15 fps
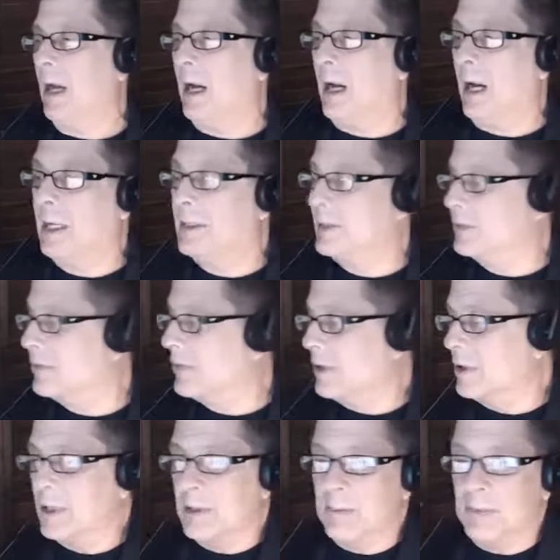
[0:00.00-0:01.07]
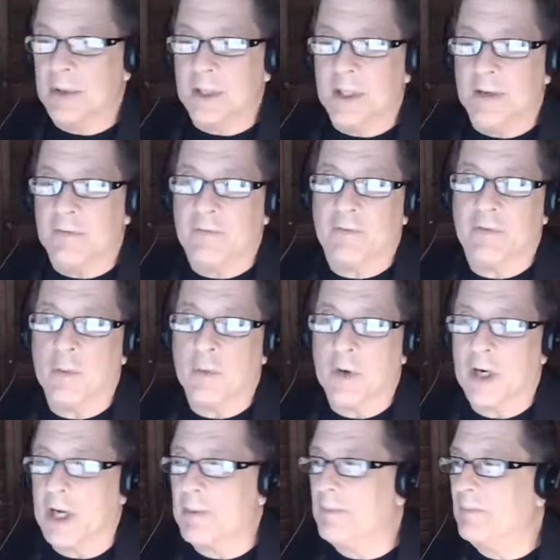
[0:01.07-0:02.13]
I strongly believe, from
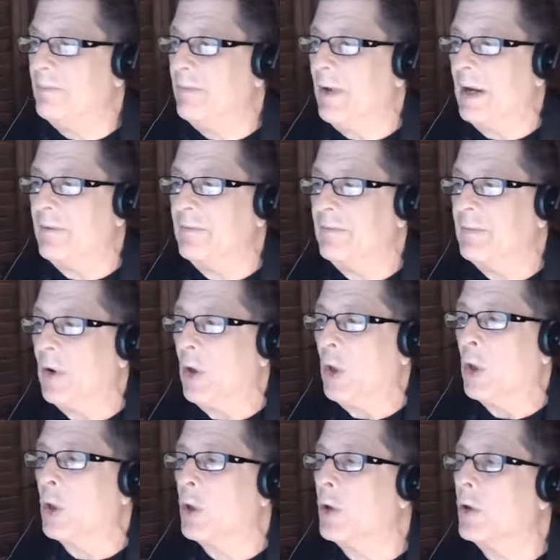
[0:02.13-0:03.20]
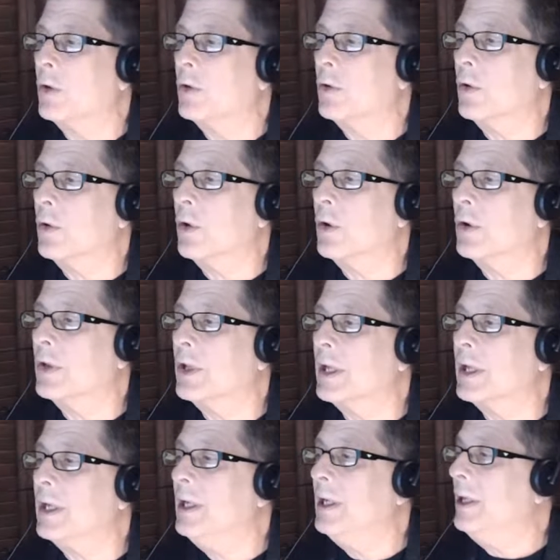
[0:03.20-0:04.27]
what I've learned or heard,
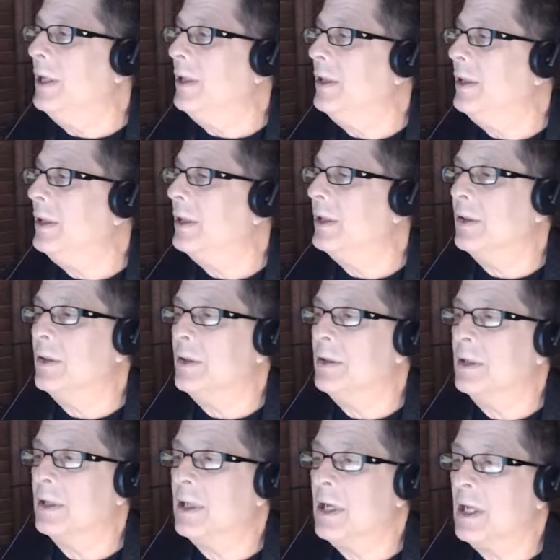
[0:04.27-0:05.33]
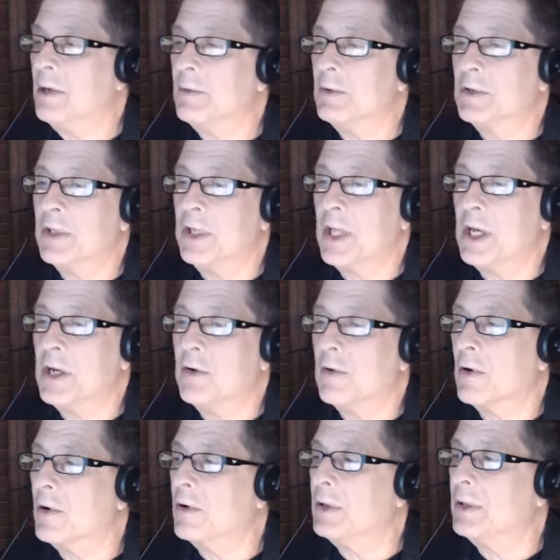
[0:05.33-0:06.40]
that the cannabis that they
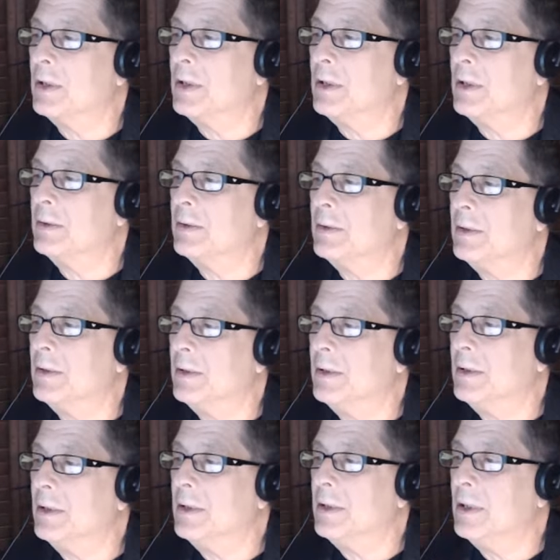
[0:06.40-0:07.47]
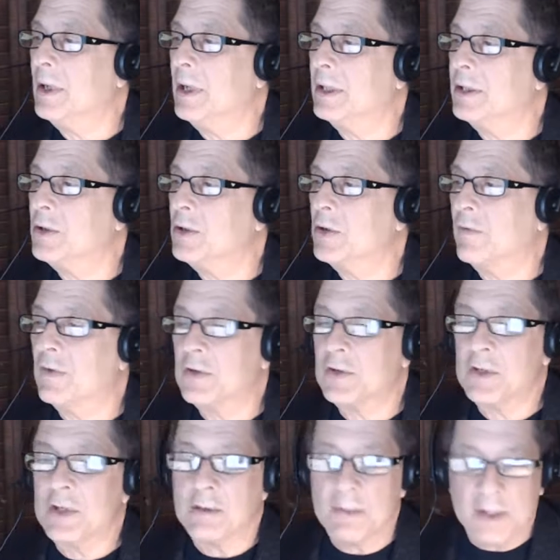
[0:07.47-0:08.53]
grow at the
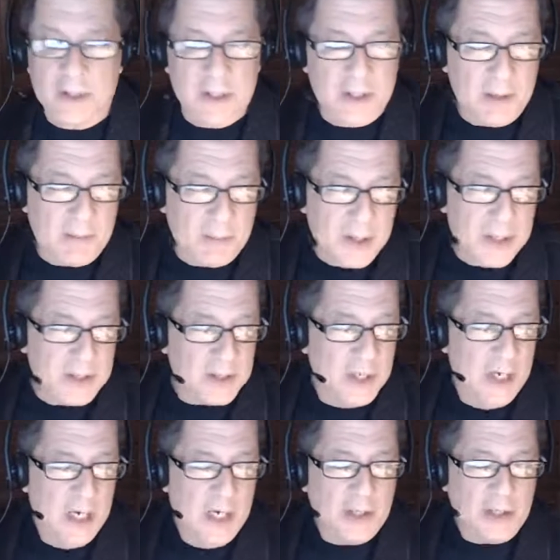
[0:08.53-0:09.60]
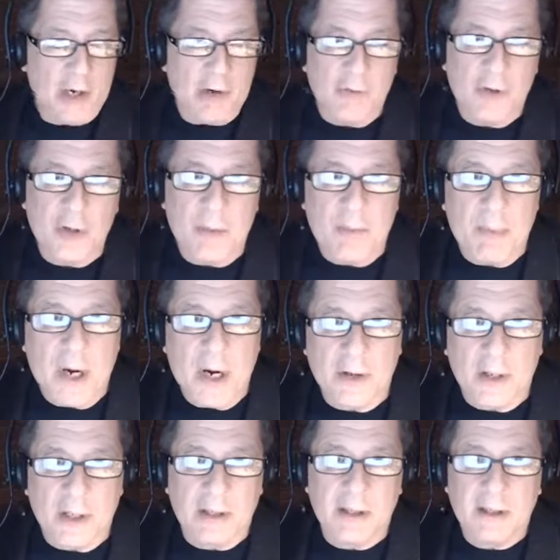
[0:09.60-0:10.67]
University of Mississippi is generally compared
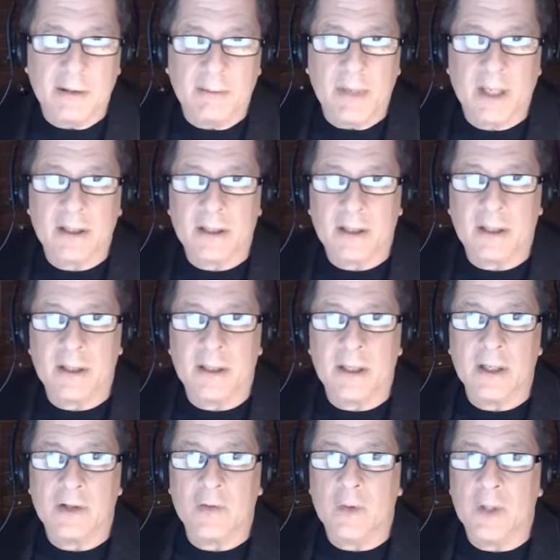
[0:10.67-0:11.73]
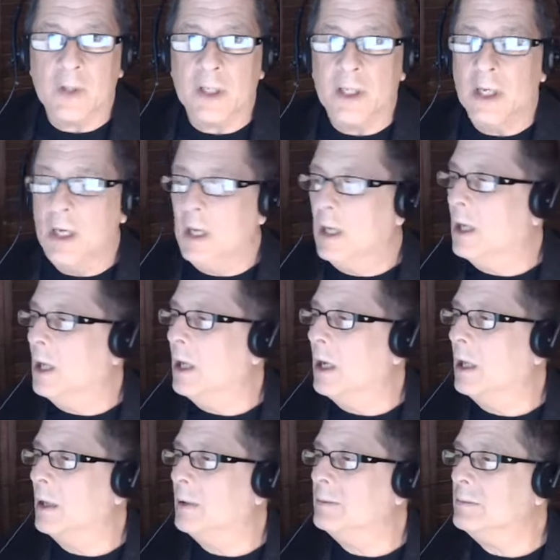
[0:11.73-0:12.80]
to, like, Mexican ditchweed,
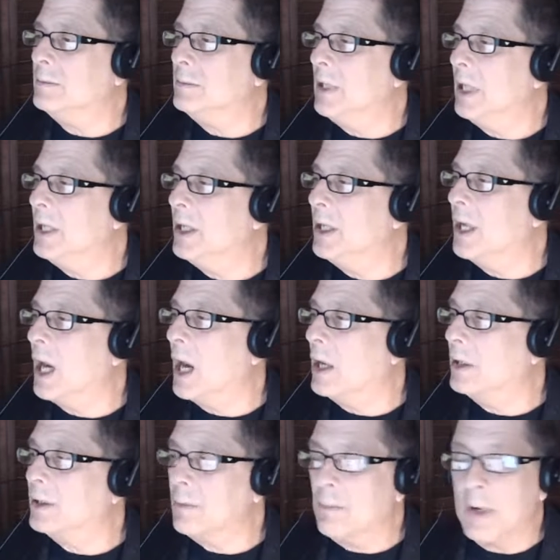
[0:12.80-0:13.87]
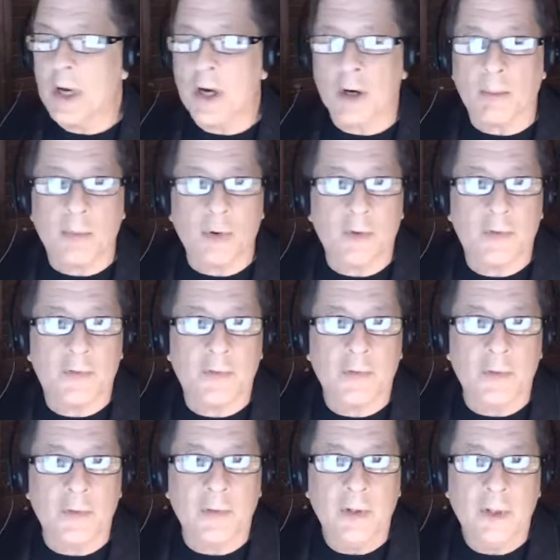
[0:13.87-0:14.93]
and not comparable
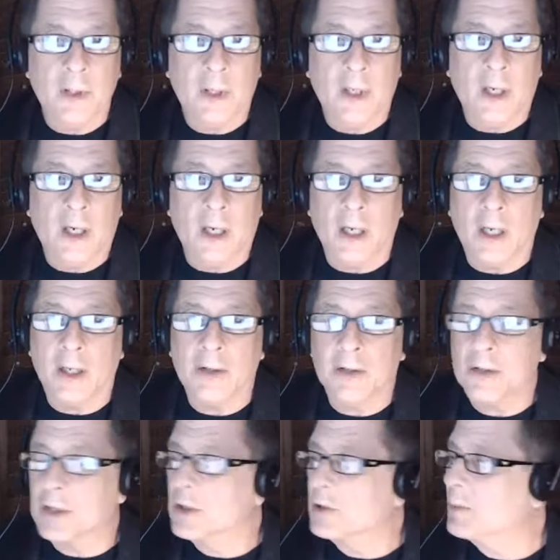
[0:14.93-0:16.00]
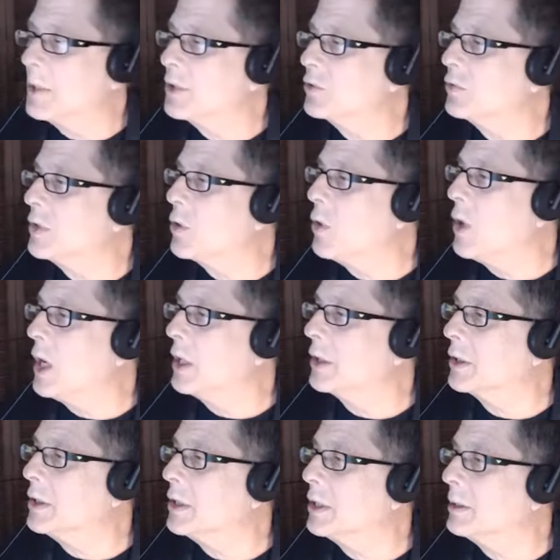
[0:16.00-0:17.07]
to the dispensary
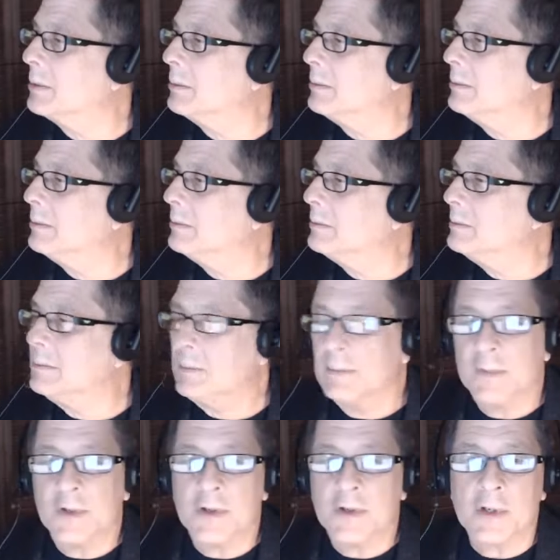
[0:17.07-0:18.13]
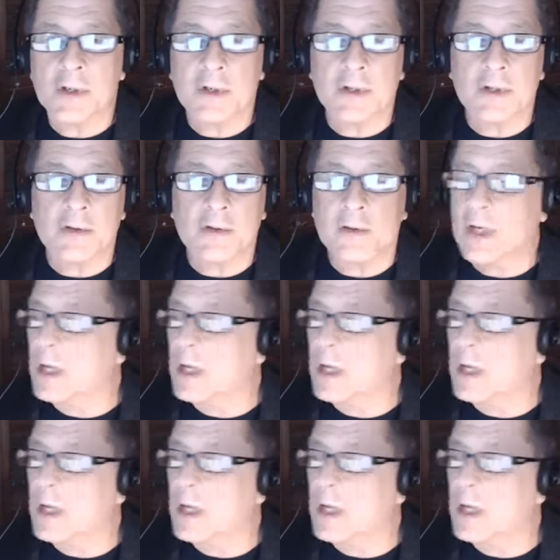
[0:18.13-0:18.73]
quality that citizens are